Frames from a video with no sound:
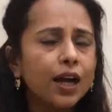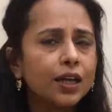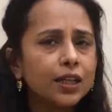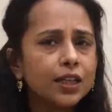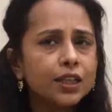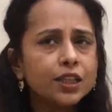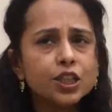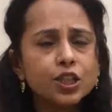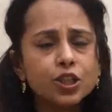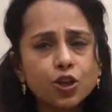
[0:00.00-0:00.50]

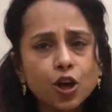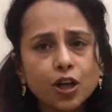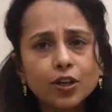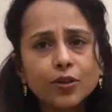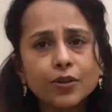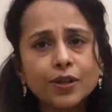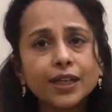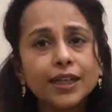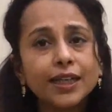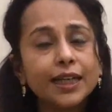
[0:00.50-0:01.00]
it's not
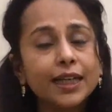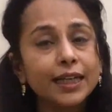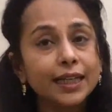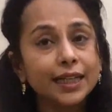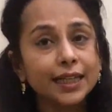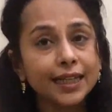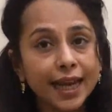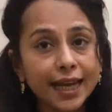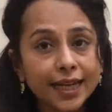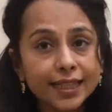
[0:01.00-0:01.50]
really
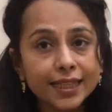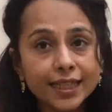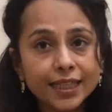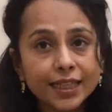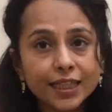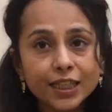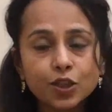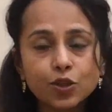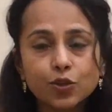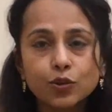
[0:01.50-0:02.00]
connecting
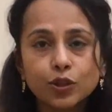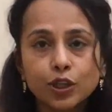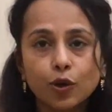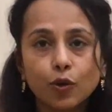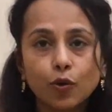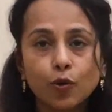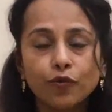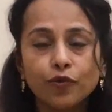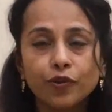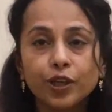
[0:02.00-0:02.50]
it to the
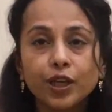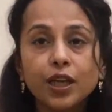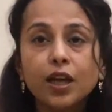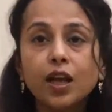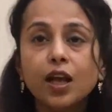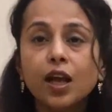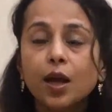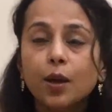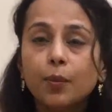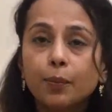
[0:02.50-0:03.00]
ovary,
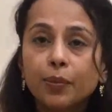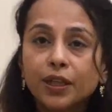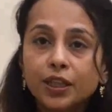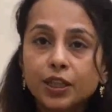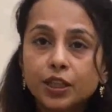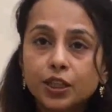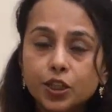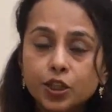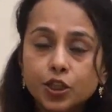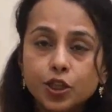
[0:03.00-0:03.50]
but the
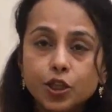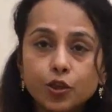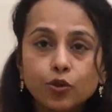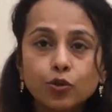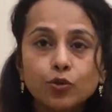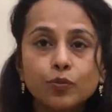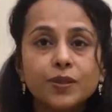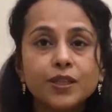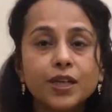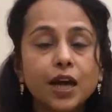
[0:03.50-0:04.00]

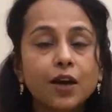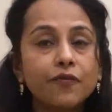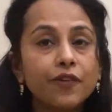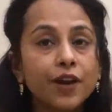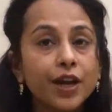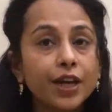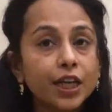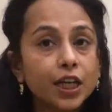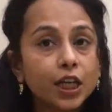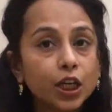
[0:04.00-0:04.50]
tubes are
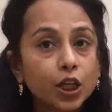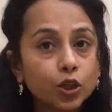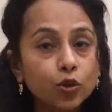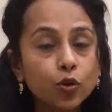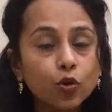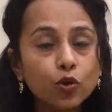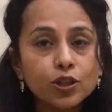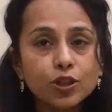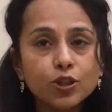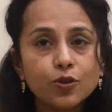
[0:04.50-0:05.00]
very
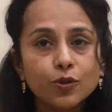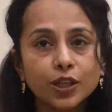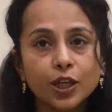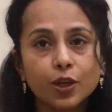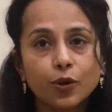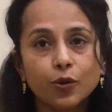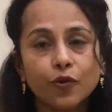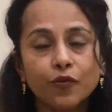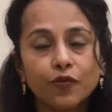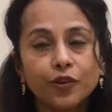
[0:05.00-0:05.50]
close to the
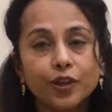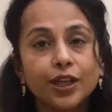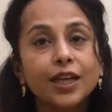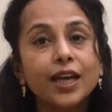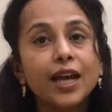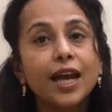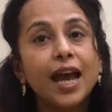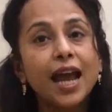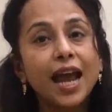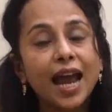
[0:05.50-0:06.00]
ovary
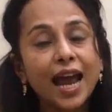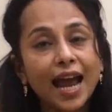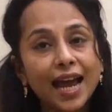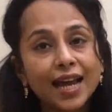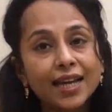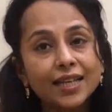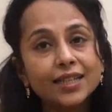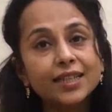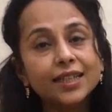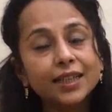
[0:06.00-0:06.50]

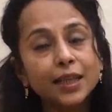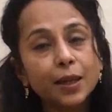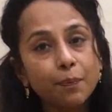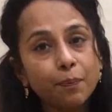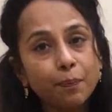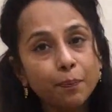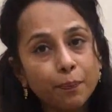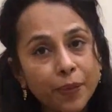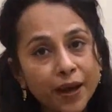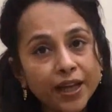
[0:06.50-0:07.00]
and they
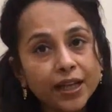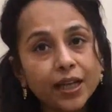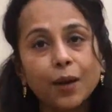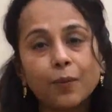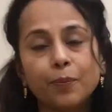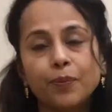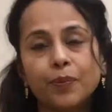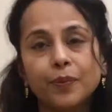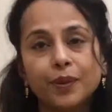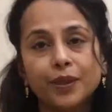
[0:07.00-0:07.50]
pick
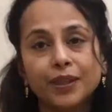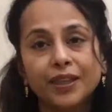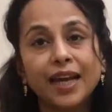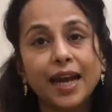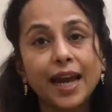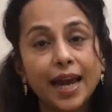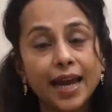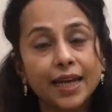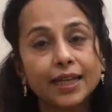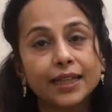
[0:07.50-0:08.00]
up the
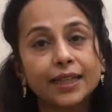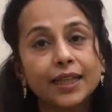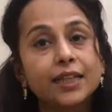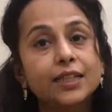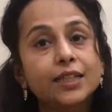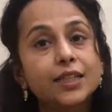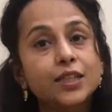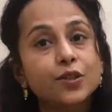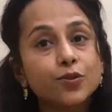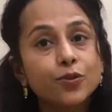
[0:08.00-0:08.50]
egg that
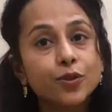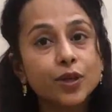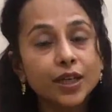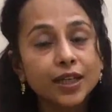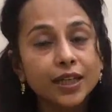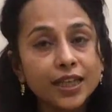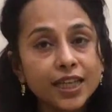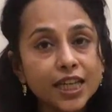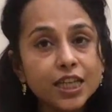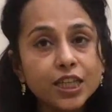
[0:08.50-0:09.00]
is
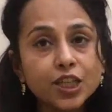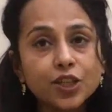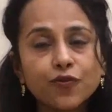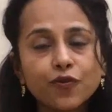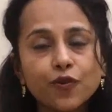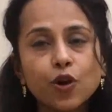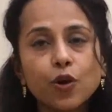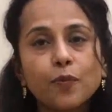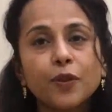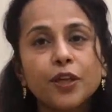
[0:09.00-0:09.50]
released
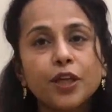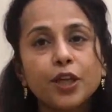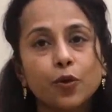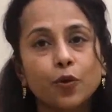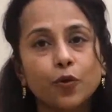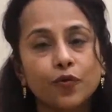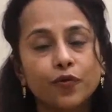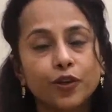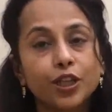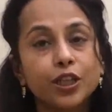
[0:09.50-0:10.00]
from the
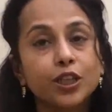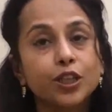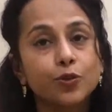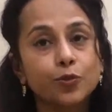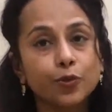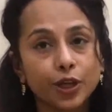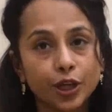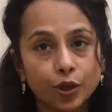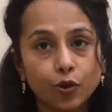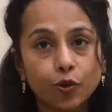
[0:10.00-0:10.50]
ovary
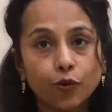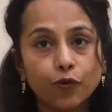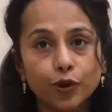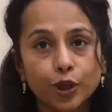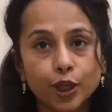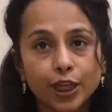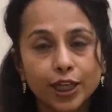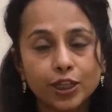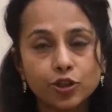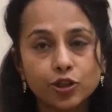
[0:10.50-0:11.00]
during
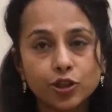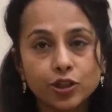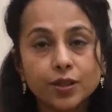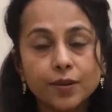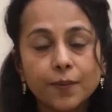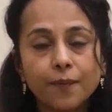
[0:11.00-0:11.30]
ovulation.